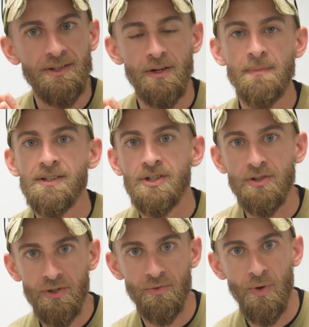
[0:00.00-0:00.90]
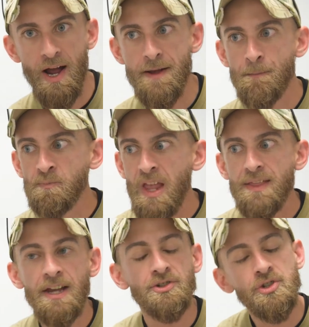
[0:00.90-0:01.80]
that they're meant to do, right,
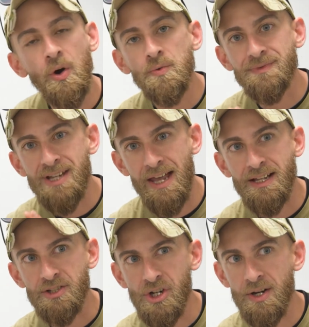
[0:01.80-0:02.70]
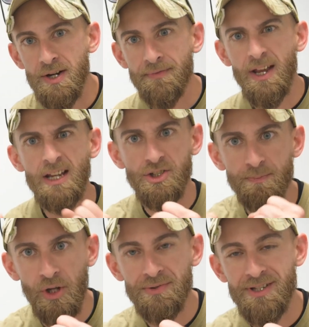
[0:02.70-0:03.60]
they don't take a ton of
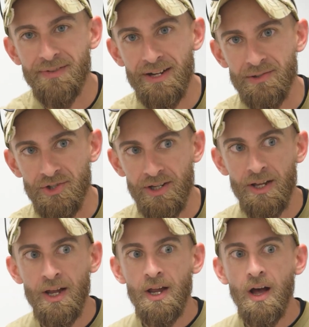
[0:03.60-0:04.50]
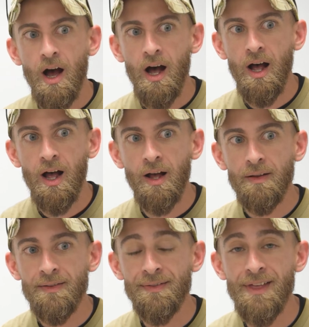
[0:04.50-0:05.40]
explosive energy.
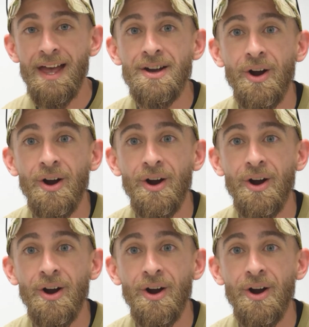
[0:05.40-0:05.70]
Uh, they